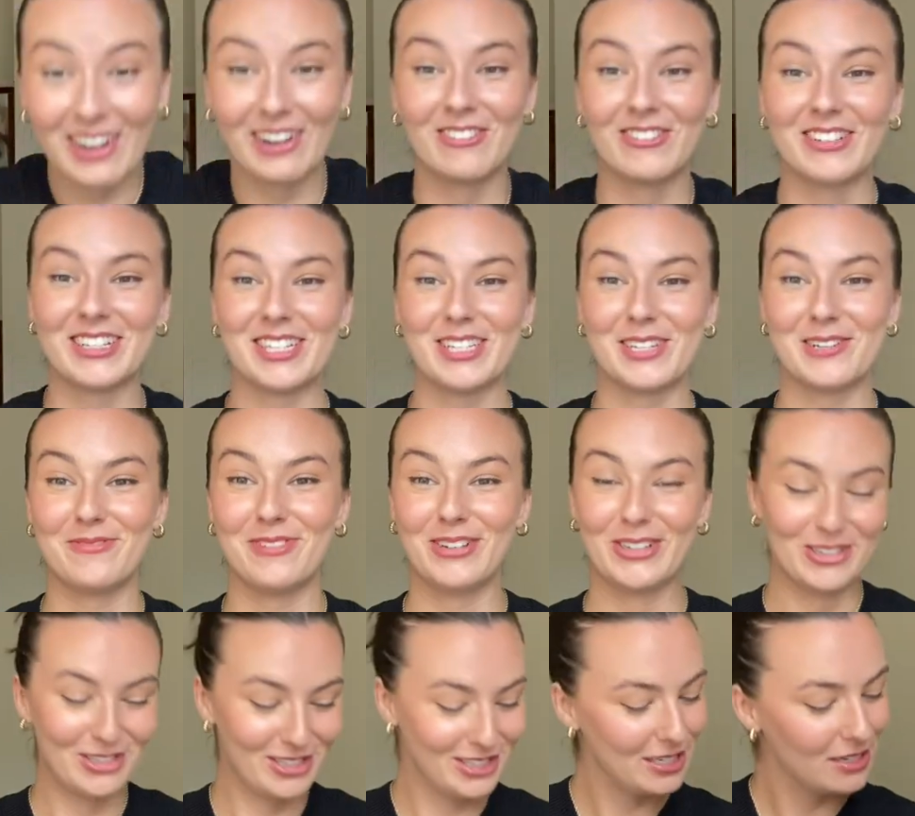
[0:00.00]
love it so
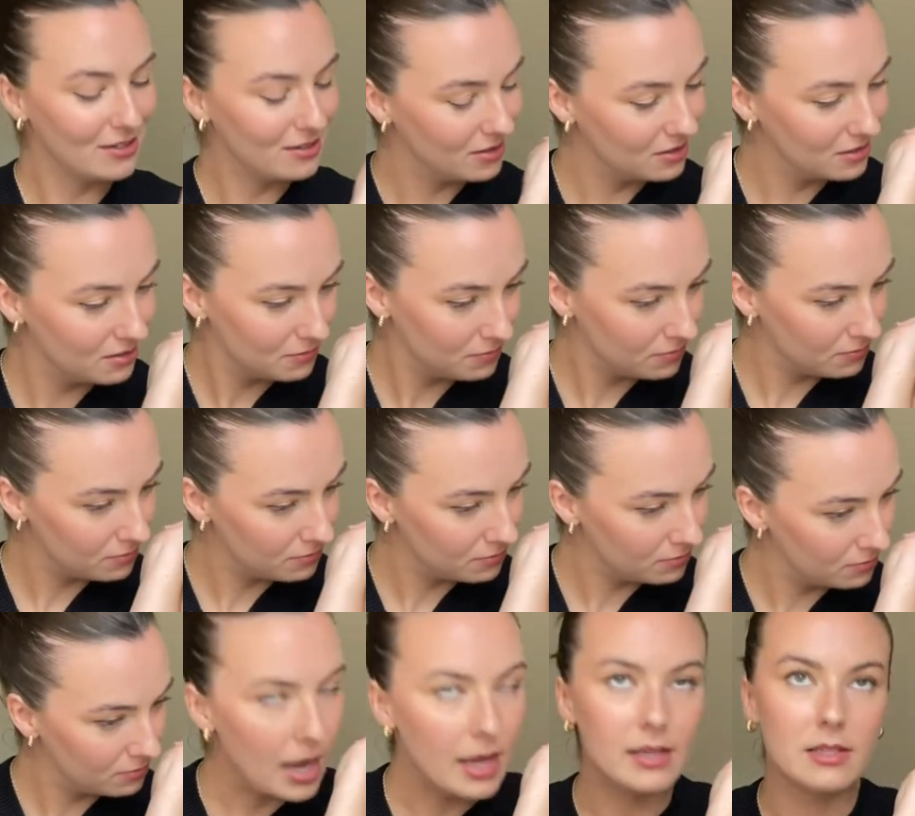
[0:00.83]
much.
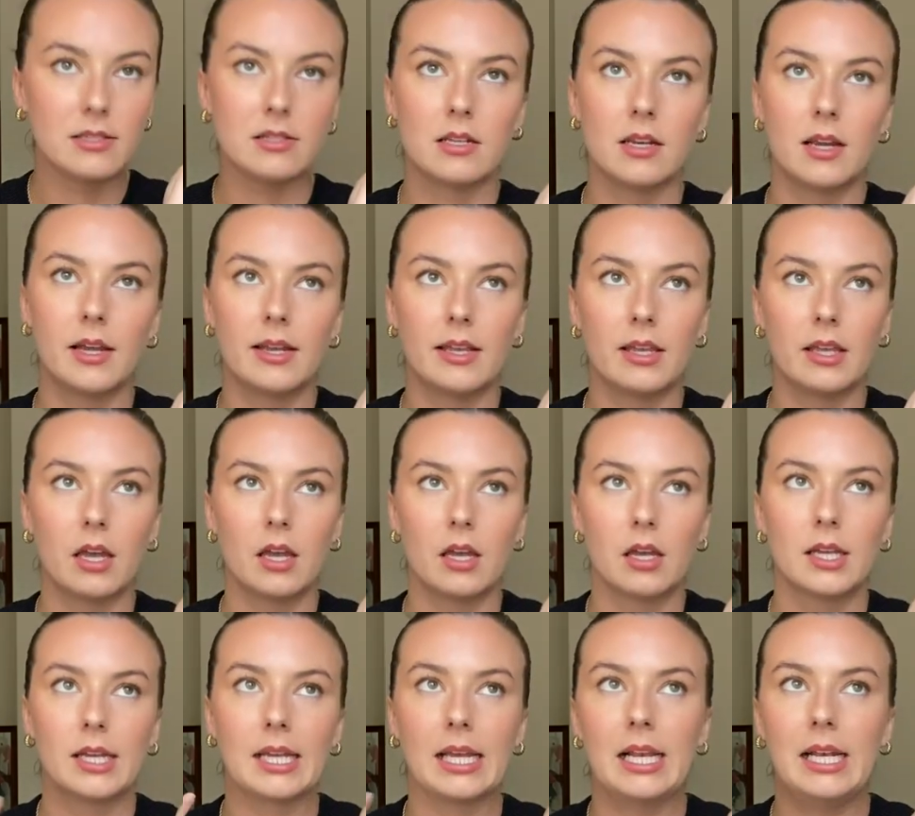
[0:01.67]
It's like
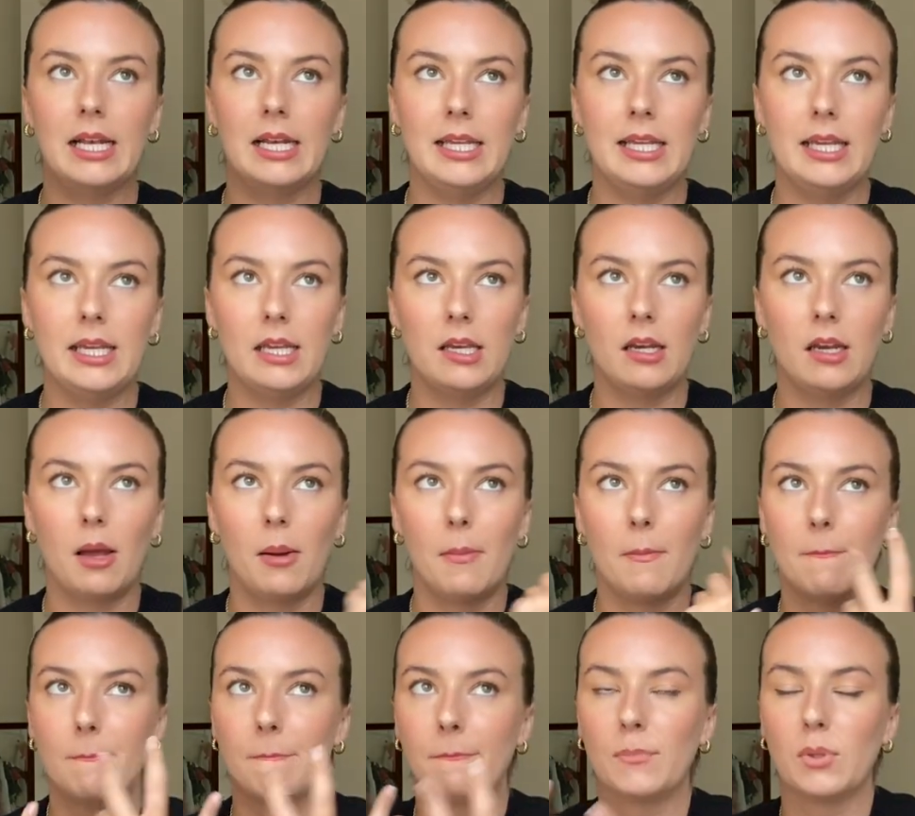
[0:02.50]
clean,
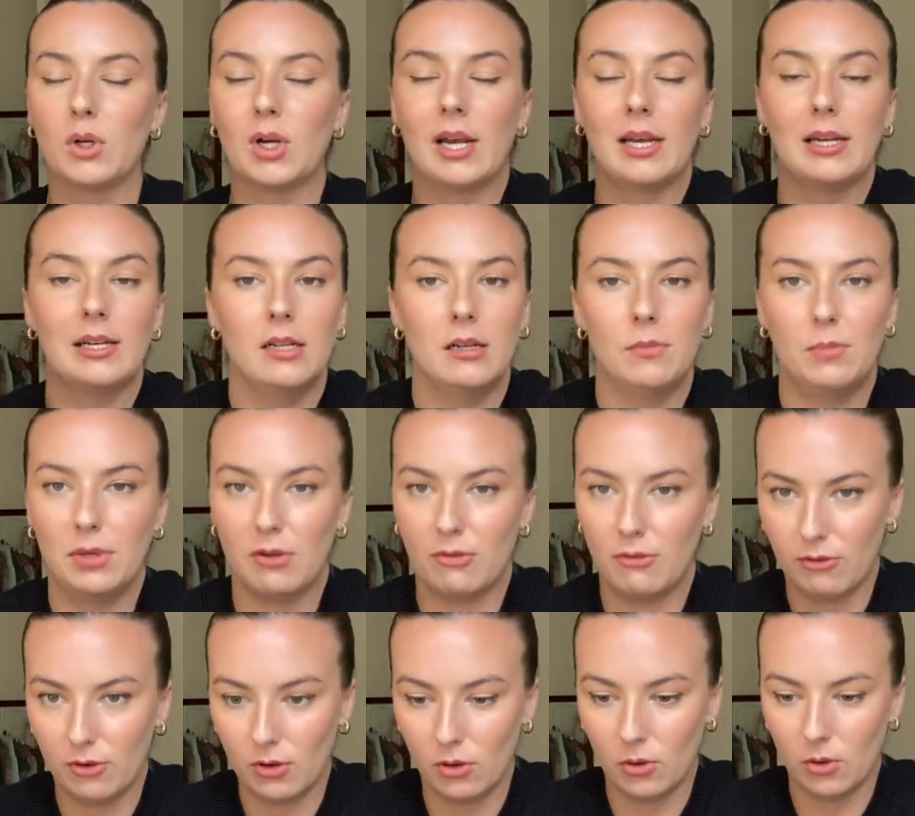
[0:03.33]
but a little bit of
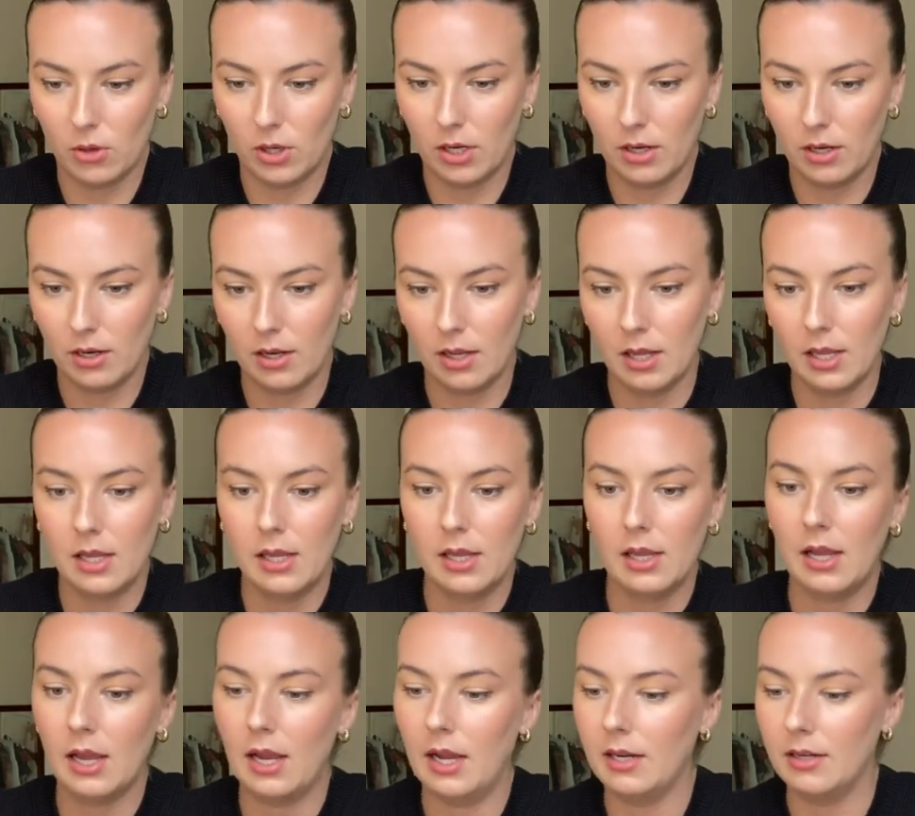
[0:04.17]
floral.
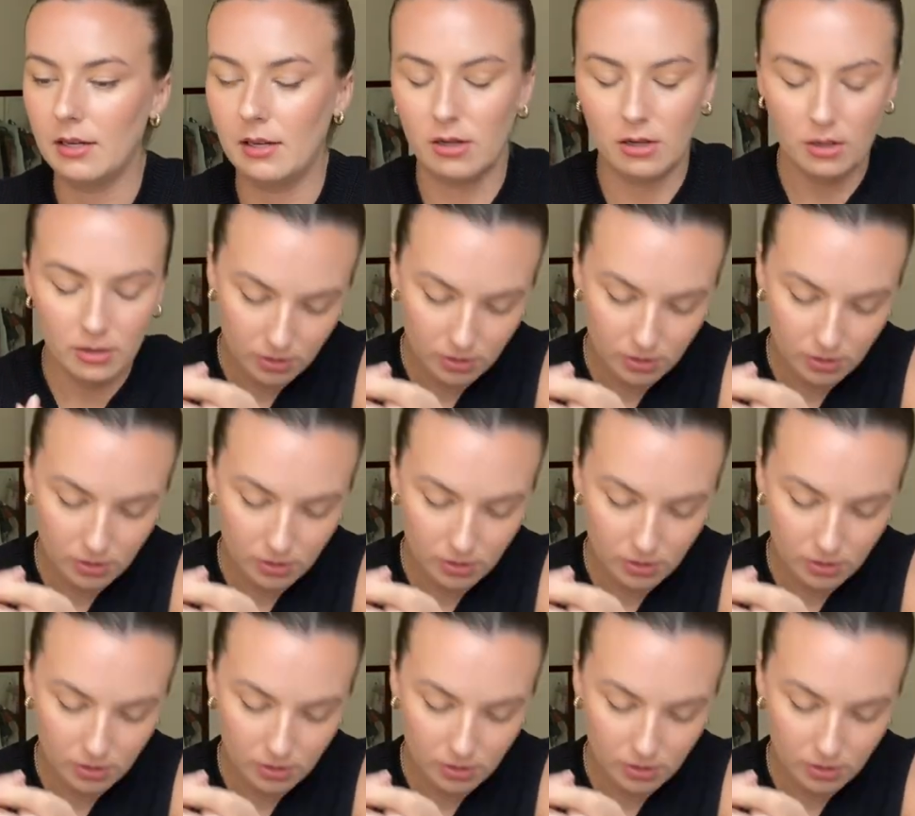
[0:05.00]
And